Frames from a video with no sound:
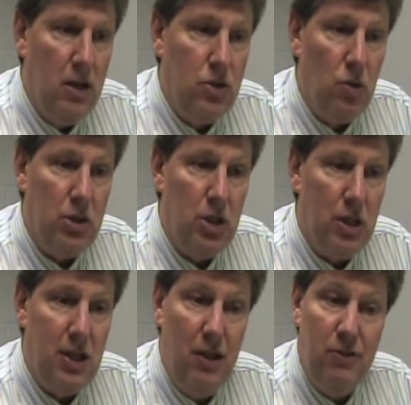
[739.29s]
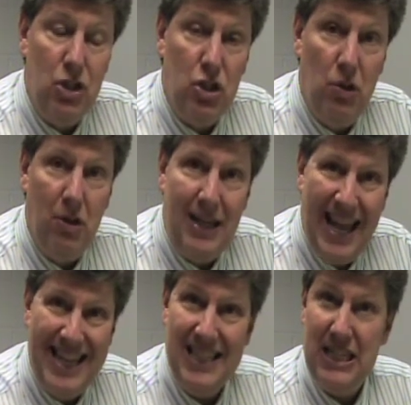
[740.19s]
so it's a television show like
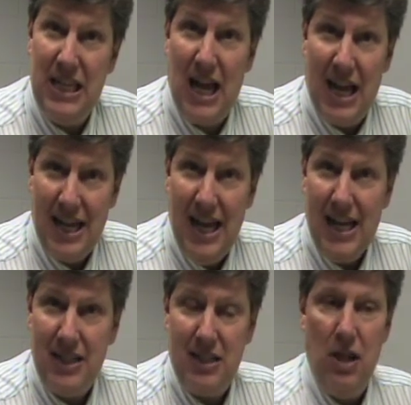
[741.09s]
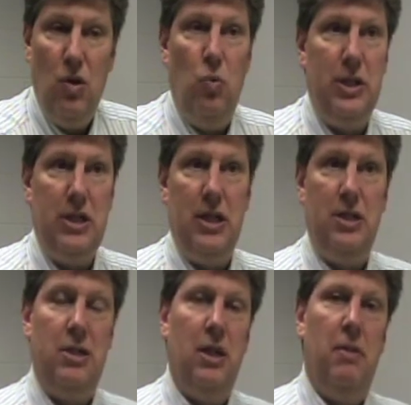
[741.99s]
NCIS, which
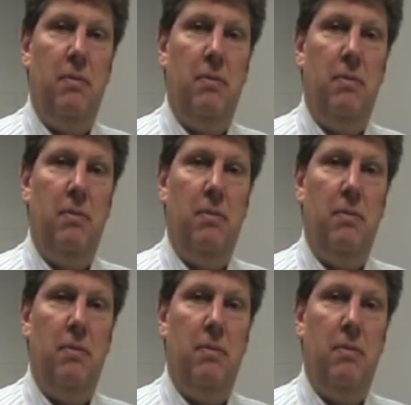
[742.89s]
is